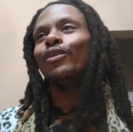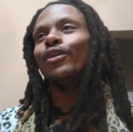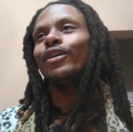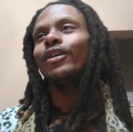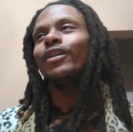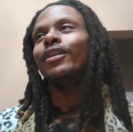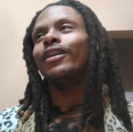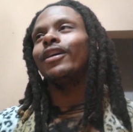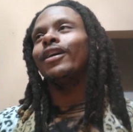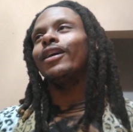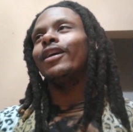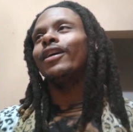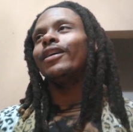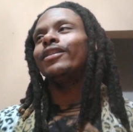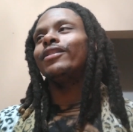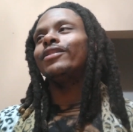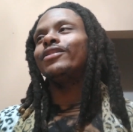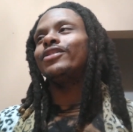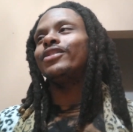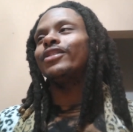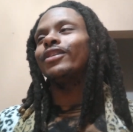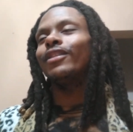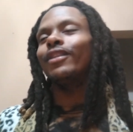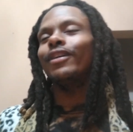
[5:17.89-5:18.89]
whatnot
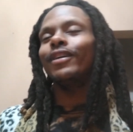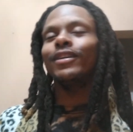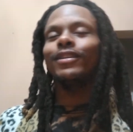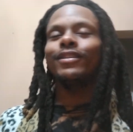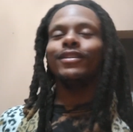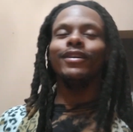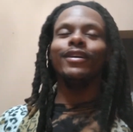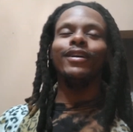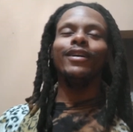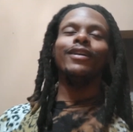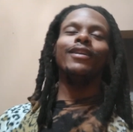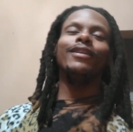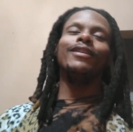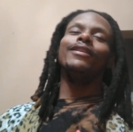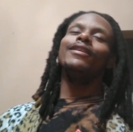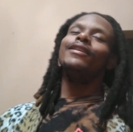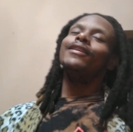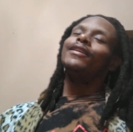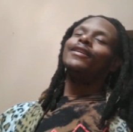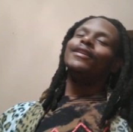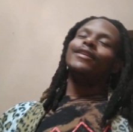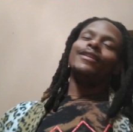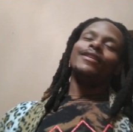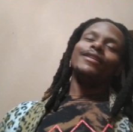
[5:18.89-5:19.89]
and shit like that.
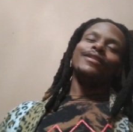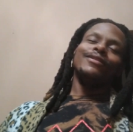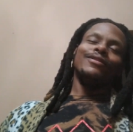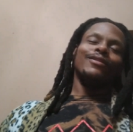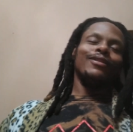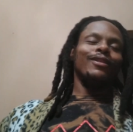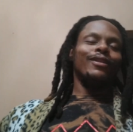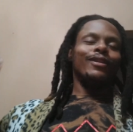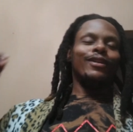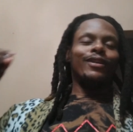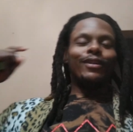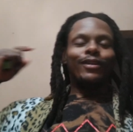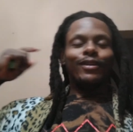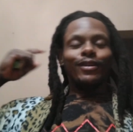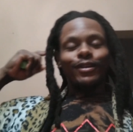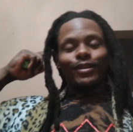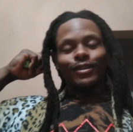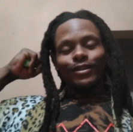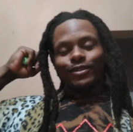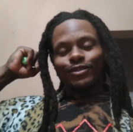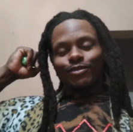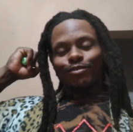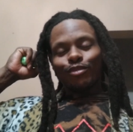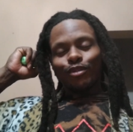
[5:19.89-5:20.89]
It's
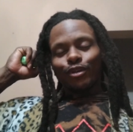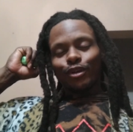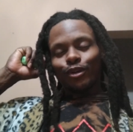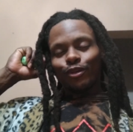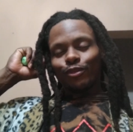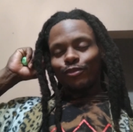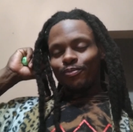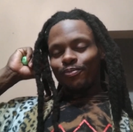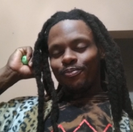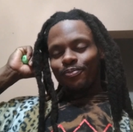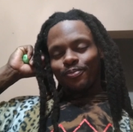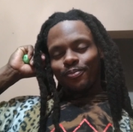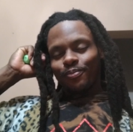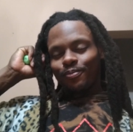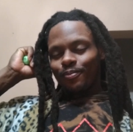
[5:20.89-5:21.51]
hilarious, bro.